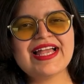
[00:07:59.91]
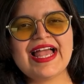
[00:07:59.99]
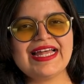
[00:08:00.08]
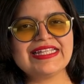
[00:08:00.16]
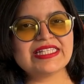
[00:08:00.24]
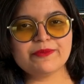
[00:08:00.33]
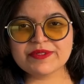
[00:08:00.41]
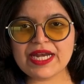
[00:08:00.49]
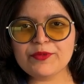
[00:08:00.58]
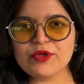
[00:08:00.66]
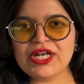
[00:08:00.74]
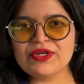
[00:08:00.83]
and
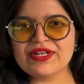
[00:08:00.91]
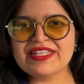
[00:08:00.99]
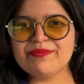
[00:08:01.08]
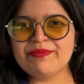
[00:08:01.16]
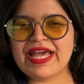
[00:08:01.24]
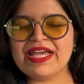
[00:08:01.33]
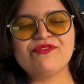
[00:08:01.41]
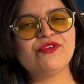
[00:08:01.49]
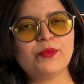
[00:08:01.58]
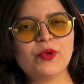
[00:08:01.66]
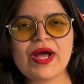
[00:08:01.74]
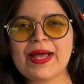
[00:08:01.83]
subscribe to Algorithm Live for
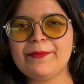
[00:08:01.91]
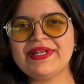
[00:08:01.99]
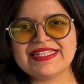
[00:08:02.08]
more Apple